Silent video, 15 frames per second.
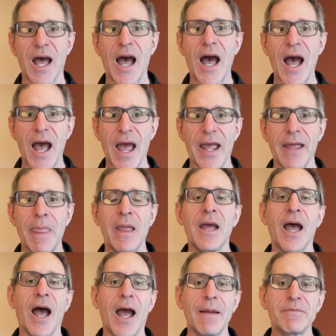Hi,
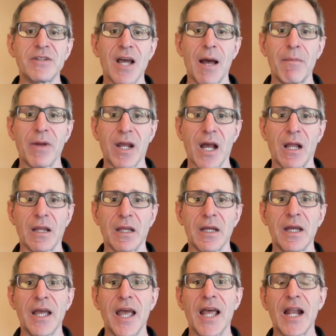I'm Tom McCullough,
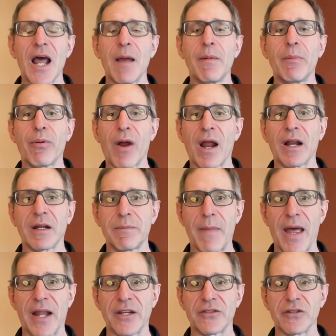and I'm a product
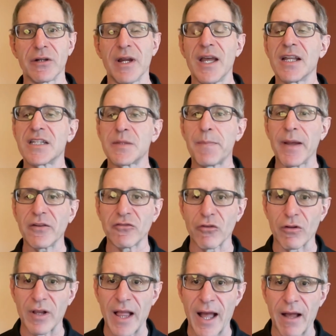manager at
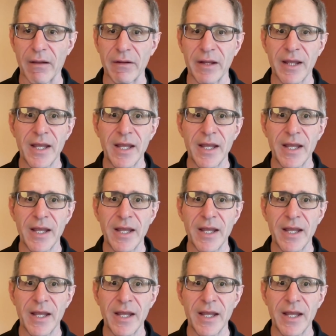SpectroCloud.